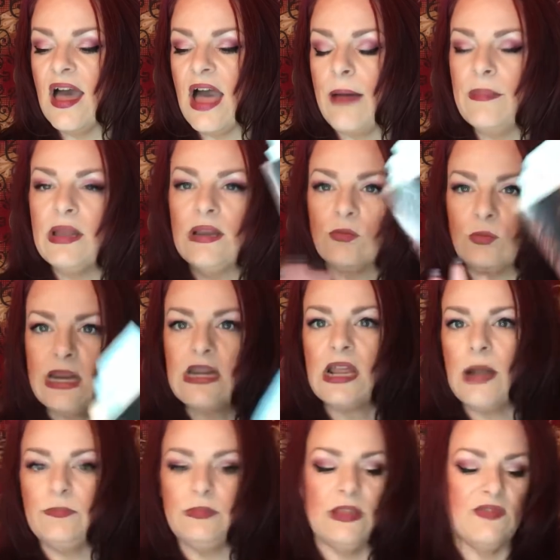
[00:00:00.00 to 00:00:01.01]
I'm going to read a
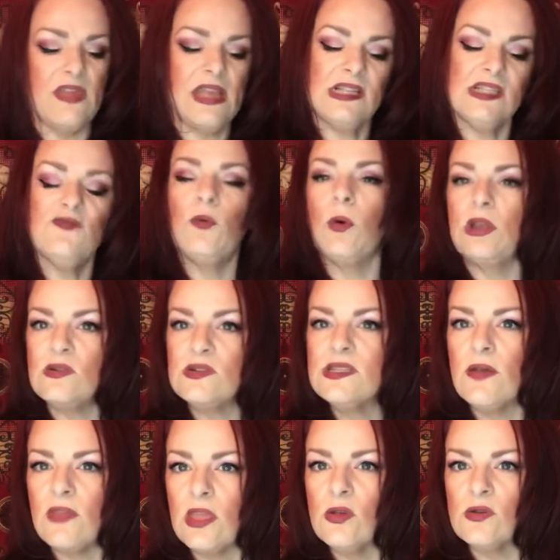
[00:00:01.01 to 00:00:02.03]
couple of things for you
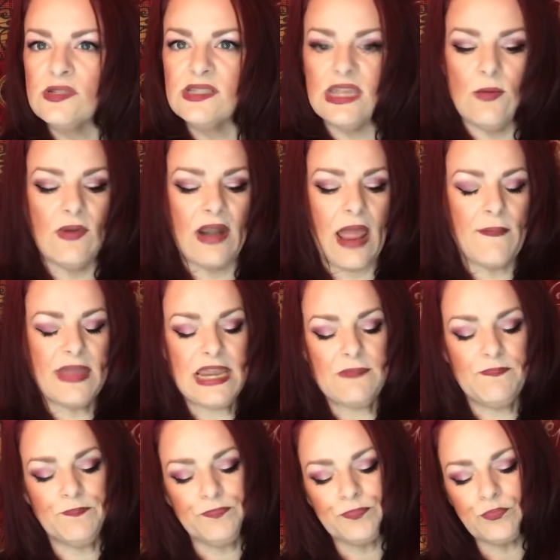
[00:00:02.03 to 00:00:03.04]
so that you'll see what I
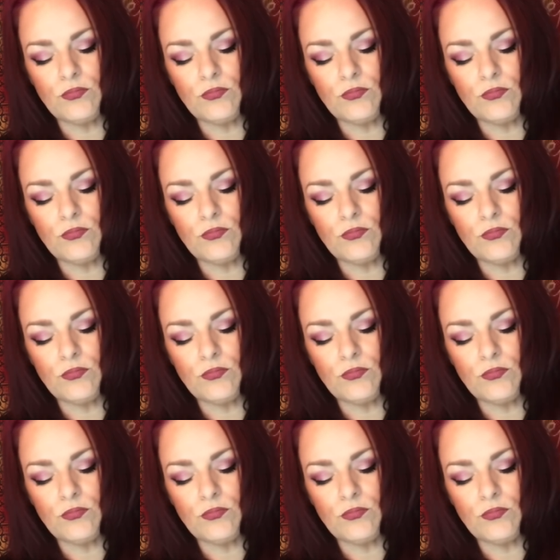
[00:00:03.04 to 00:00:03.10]
mean.